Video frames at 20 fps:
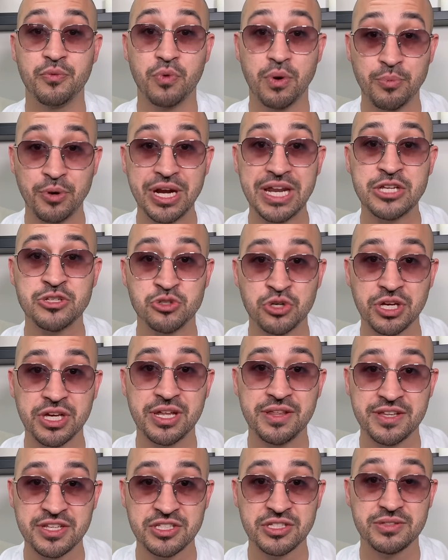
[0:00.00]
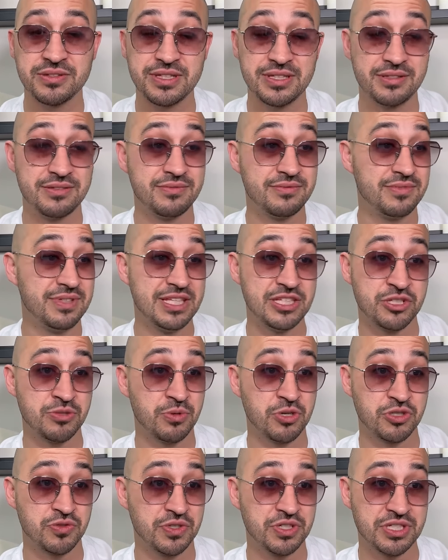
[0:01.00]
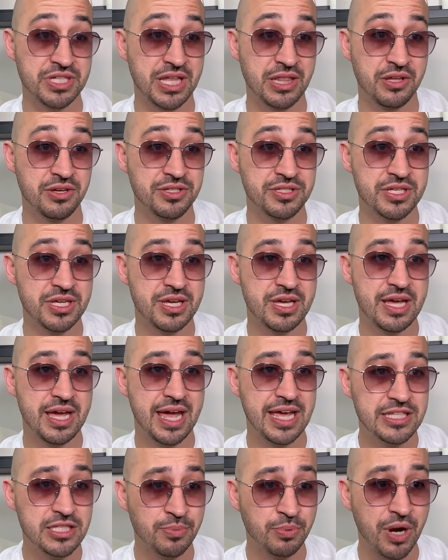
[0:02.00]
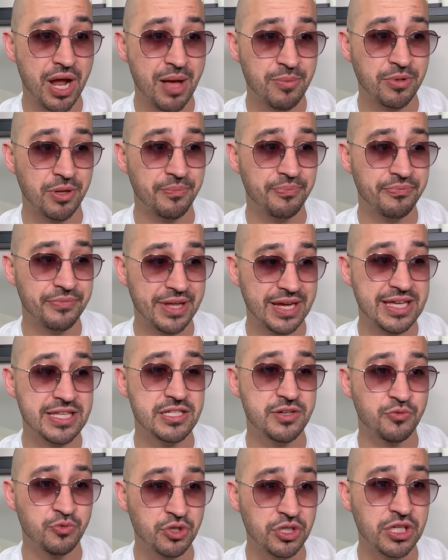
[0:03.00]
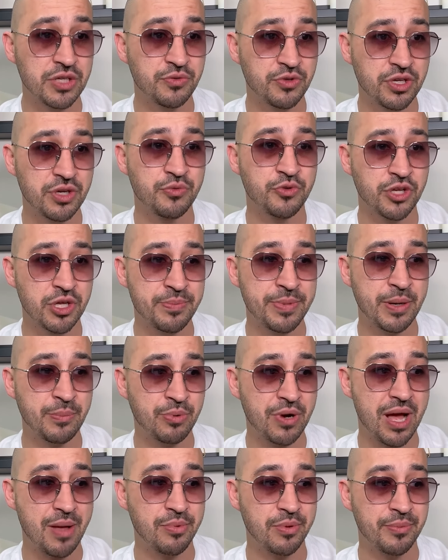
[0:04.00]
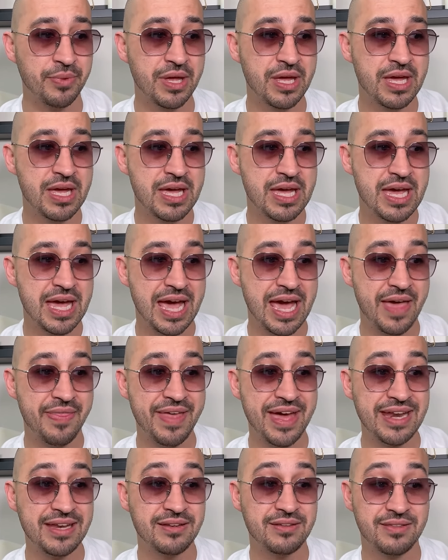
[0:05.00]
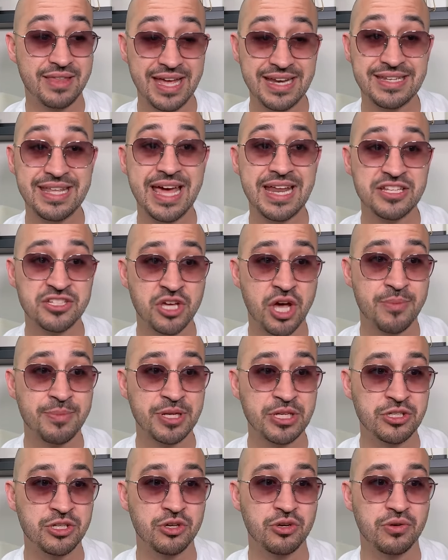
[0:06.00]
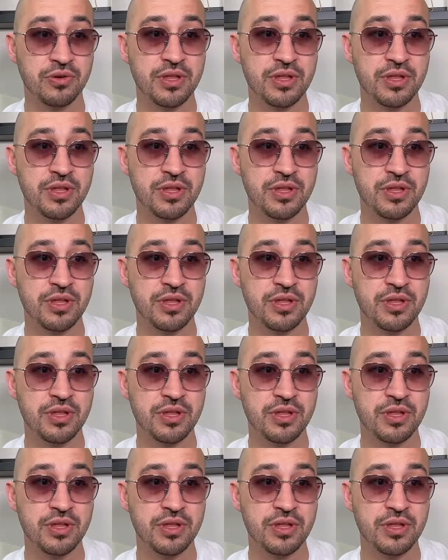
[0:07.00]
$1.8 trillion of these commercial real estate loans. It's a problem. Like, it's a really, really, really big problem. And that debt is coming due.